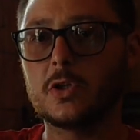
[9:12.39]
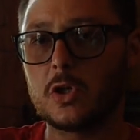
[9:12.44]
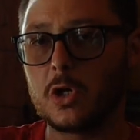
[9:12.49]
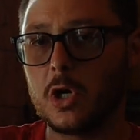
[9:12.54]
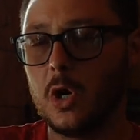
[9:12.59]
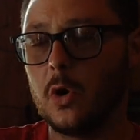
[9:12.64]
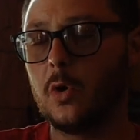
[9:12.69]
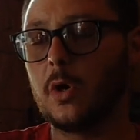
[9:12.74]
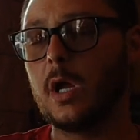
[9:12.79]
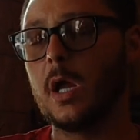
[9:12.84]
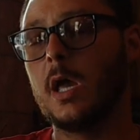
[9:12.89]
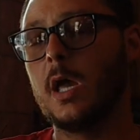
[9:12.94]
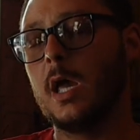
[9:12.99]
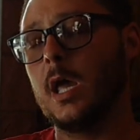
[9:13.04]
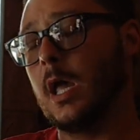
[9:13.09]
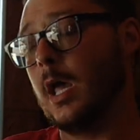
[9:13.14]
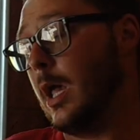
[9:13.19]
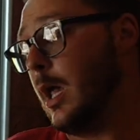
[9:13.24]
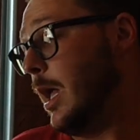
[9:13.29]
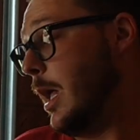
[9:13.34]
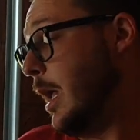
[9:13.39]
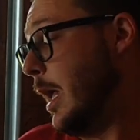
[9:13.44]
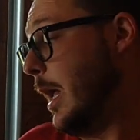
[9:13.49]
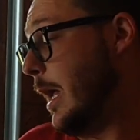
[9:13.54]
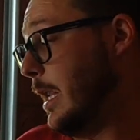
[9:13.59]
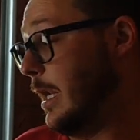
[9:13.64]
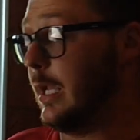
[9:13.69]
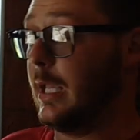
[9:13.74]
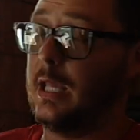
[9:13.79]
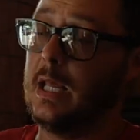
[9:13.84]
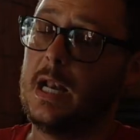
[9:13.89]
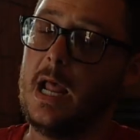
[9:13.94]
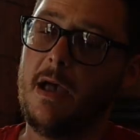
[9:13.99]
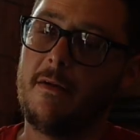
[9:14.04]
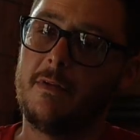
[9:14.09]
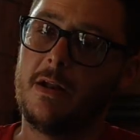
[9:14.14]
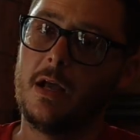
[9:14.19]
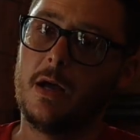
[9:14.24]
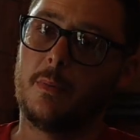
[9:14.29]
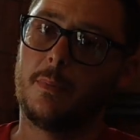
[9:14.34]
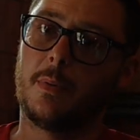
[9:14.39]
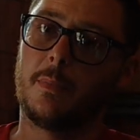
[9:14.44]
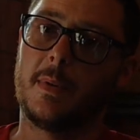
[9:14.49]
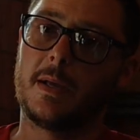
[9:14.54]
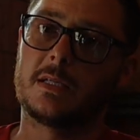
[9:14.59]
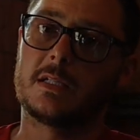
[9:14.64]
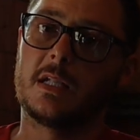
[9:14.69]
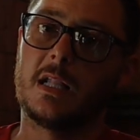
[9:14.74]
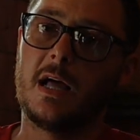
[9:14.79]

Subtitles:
and again, having a helper makes life a lot easier.